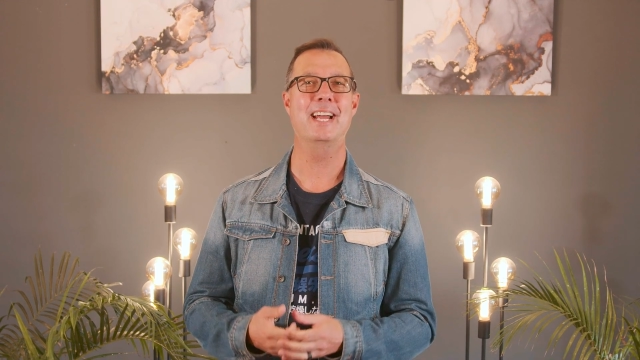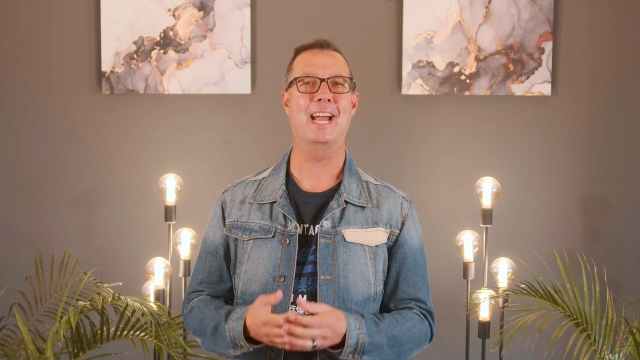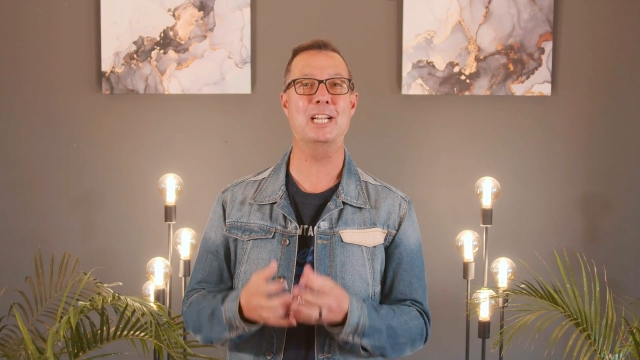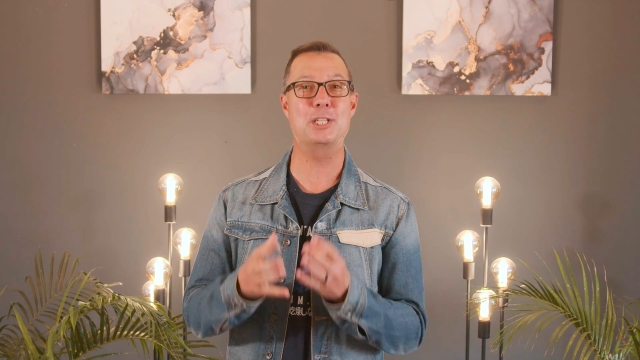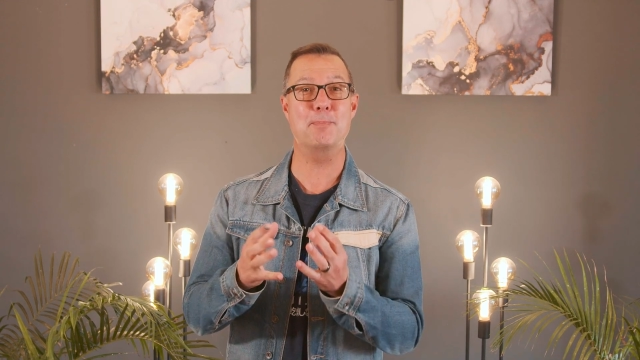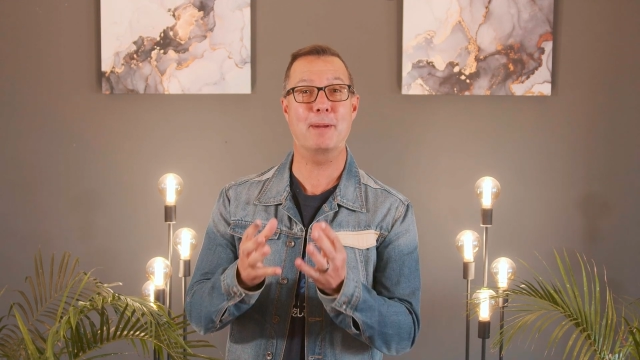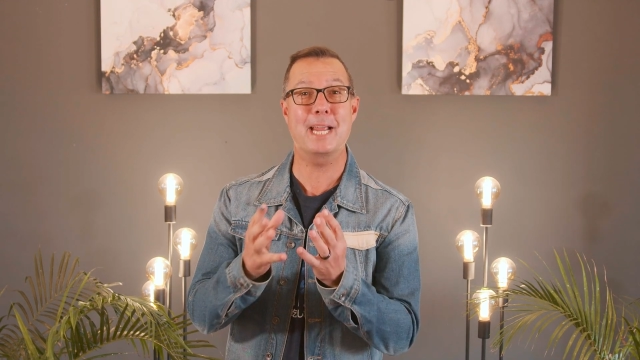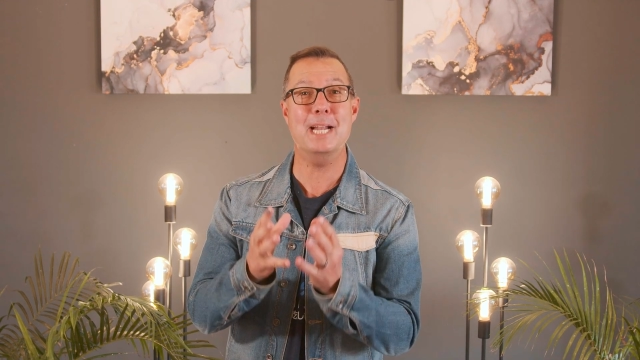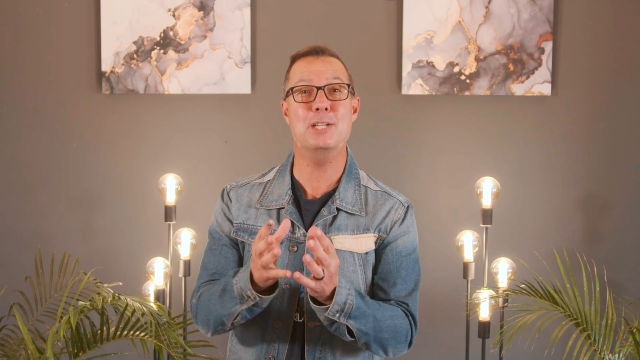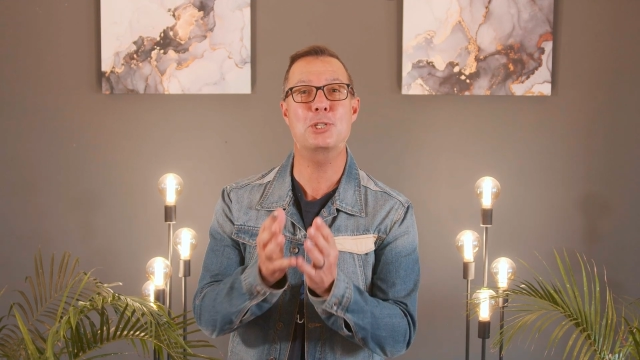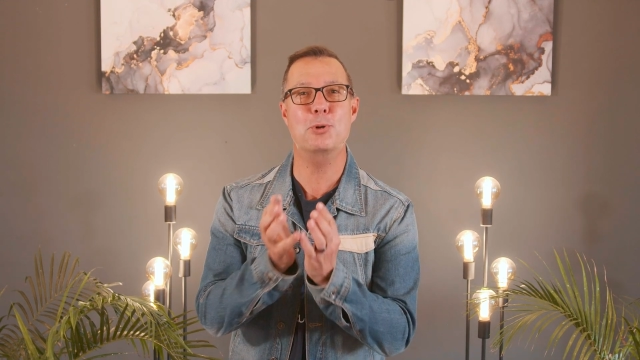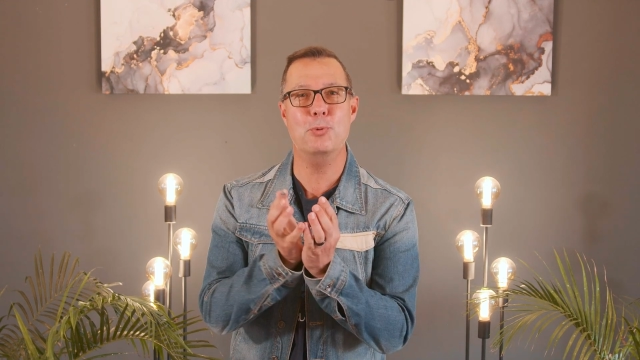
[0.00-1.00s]
and to
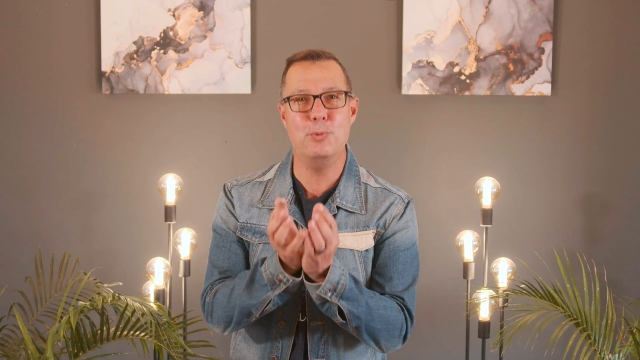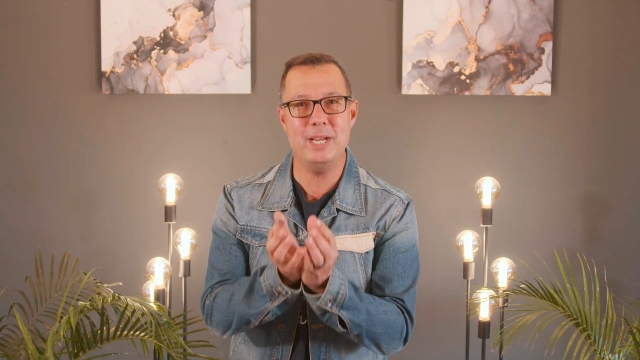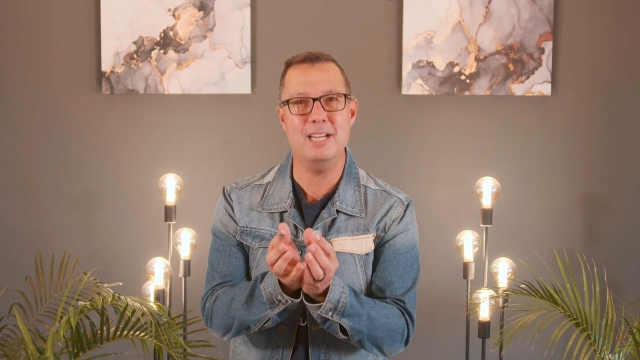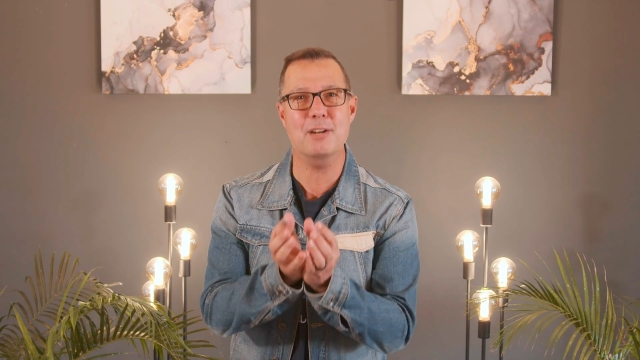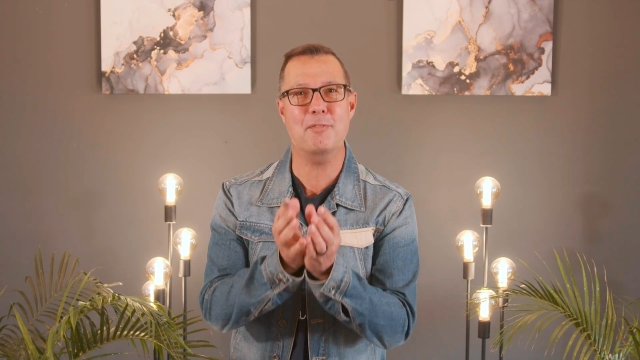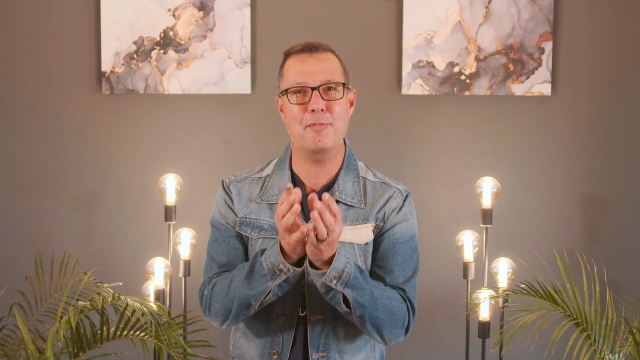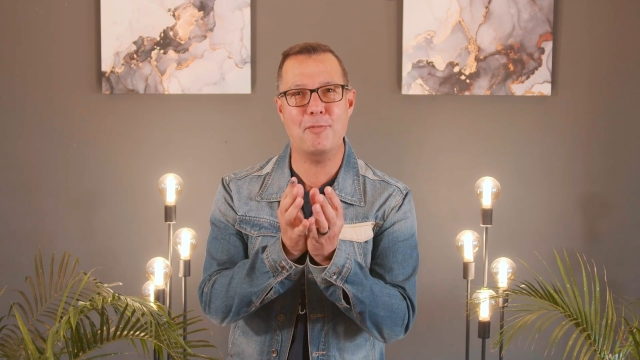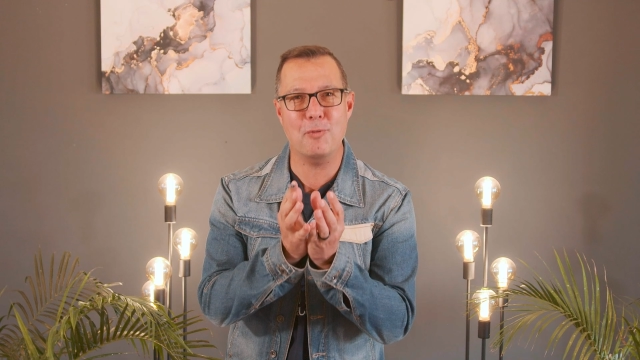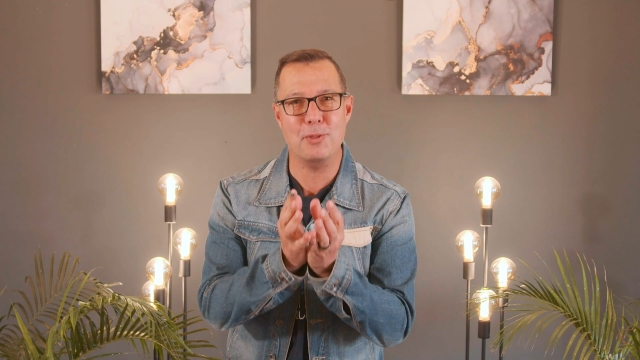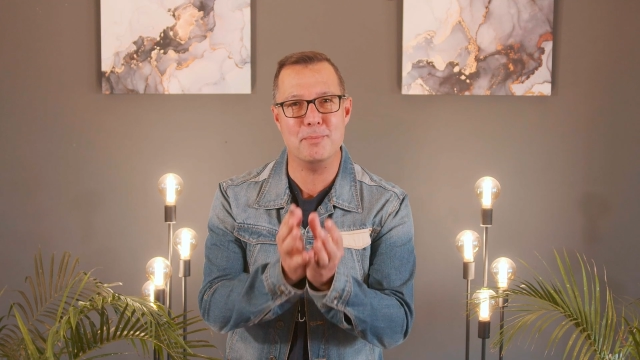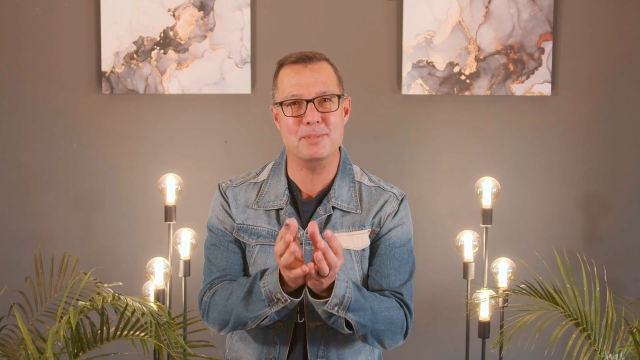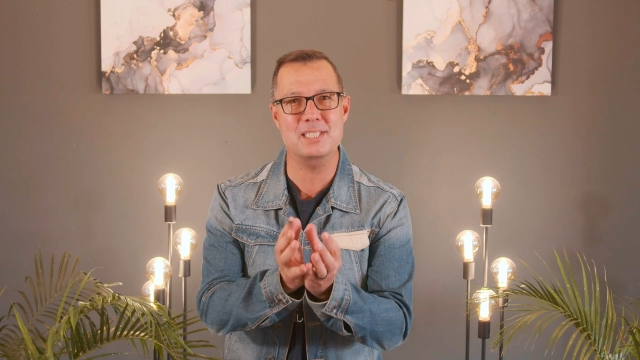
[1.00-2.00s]
begin to read it for
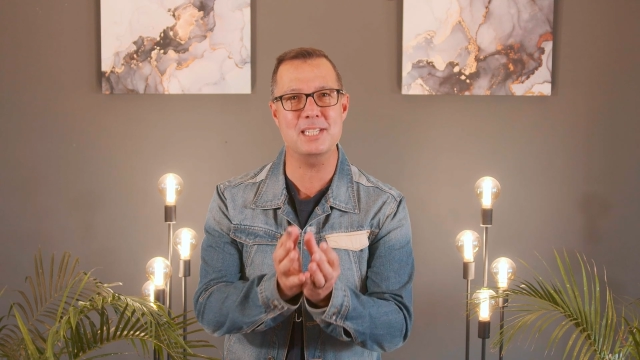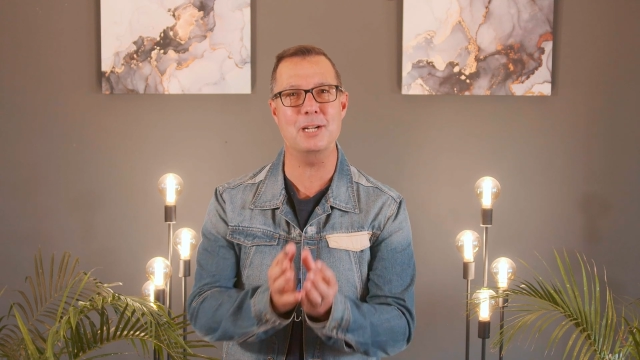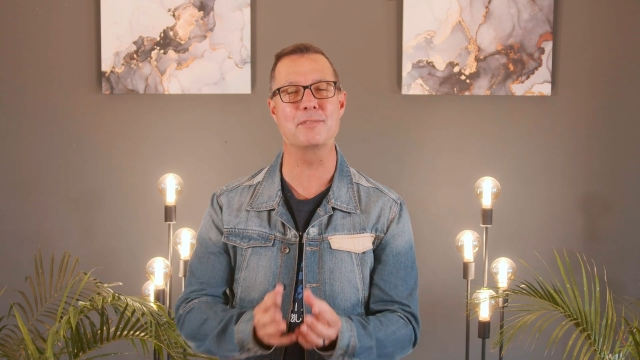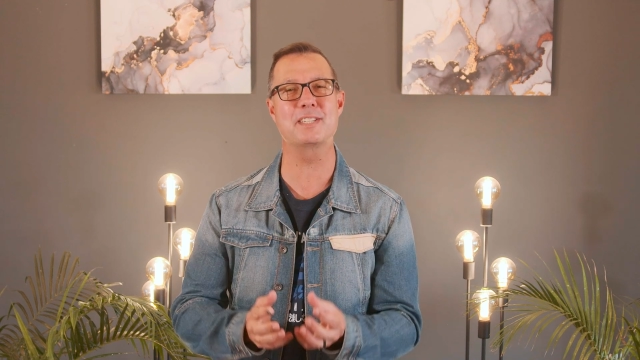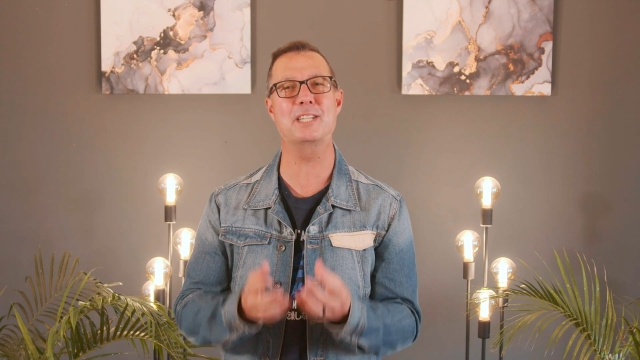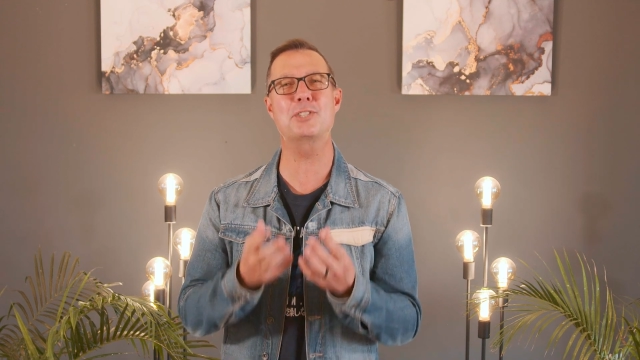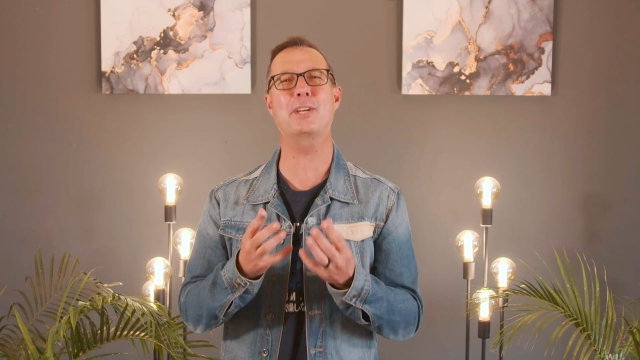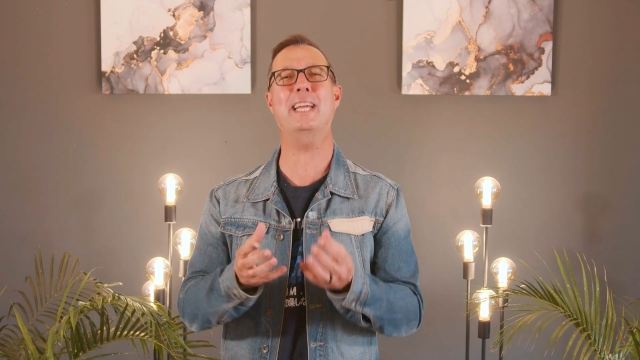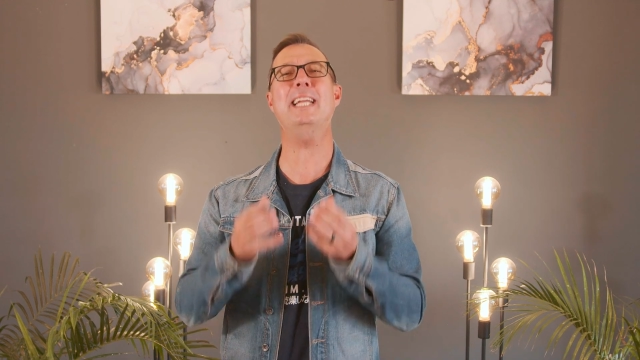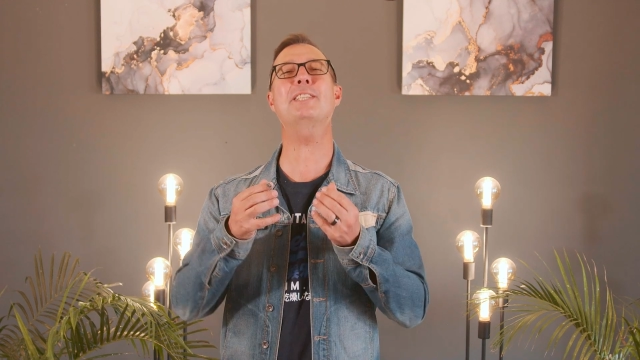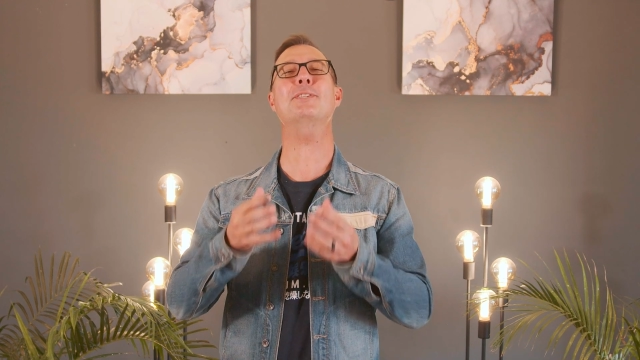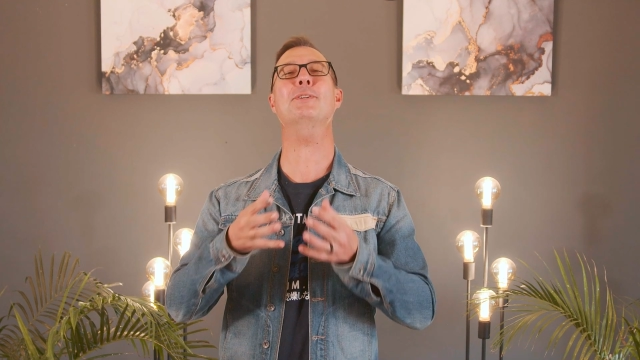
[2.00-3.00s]
themselves and to get